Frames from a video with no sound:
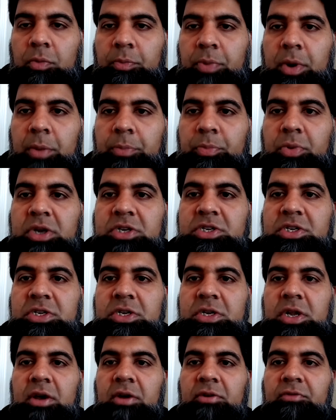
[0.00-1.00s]

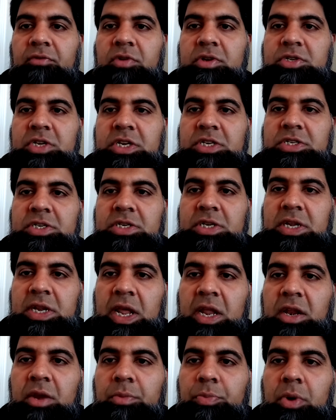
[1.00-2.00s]
preparation of recitation in
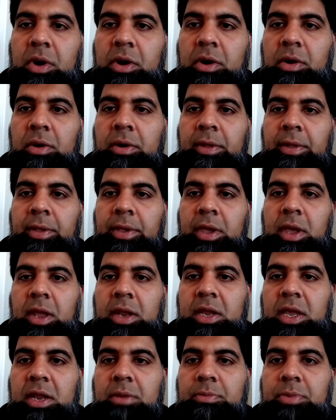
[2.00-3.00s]
any prayer,
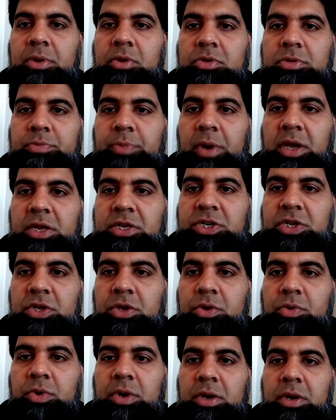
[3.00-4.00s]
and can be used by
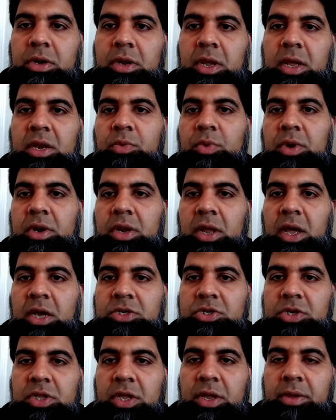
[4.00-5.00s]
children, anyone
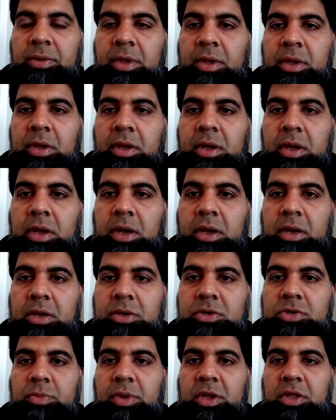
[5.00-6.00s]
actually,
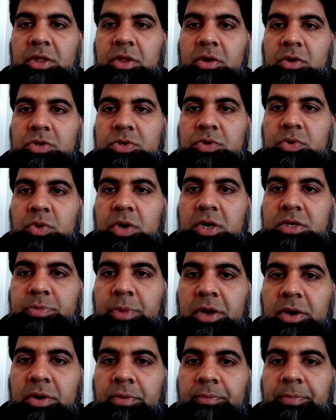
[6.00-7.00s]
to make their surahs
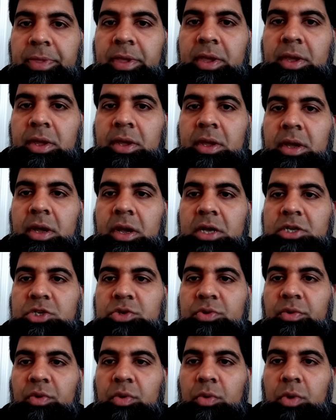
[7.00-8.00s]
better.
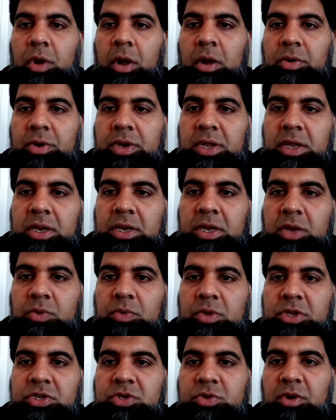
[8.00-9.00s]
So we're already done
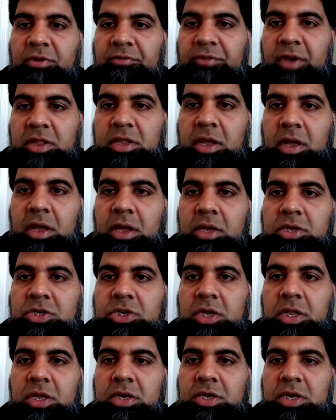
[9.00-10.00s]
with Surah Fatiha.
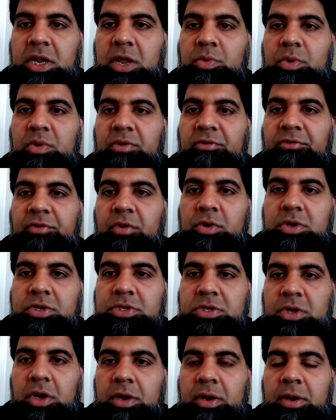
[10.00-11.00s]
Inshallah, today we will
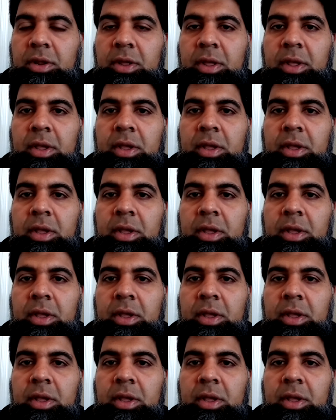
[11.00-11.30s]
focus on